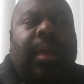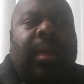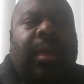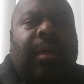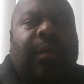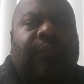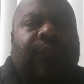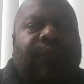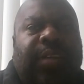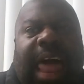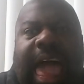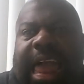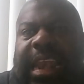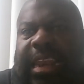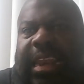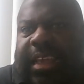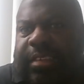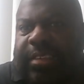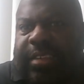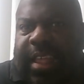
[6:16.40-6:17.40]

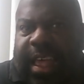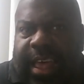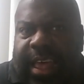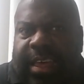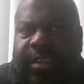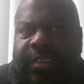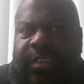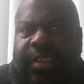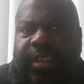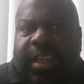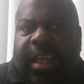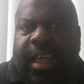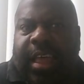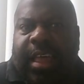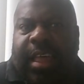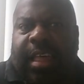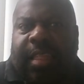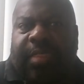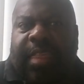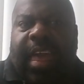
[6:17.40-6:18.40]
flatly says
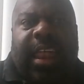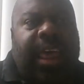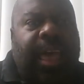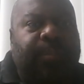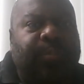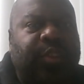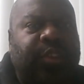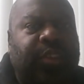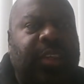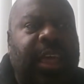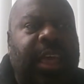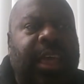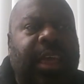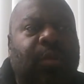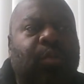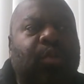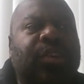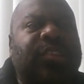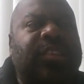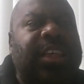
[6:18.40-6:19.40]
that Epstein
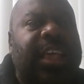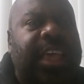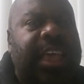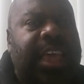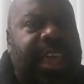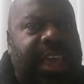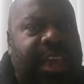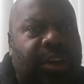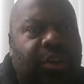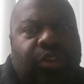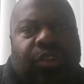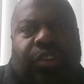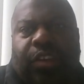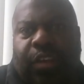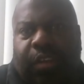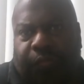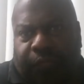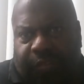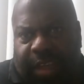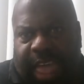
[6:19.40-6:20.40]
was eager to
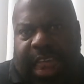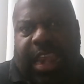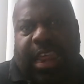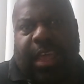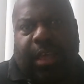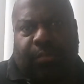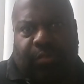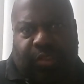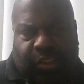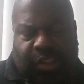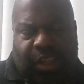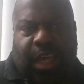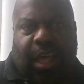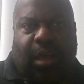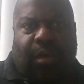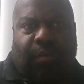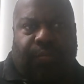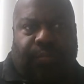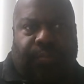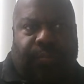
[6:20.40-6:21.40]
defend himself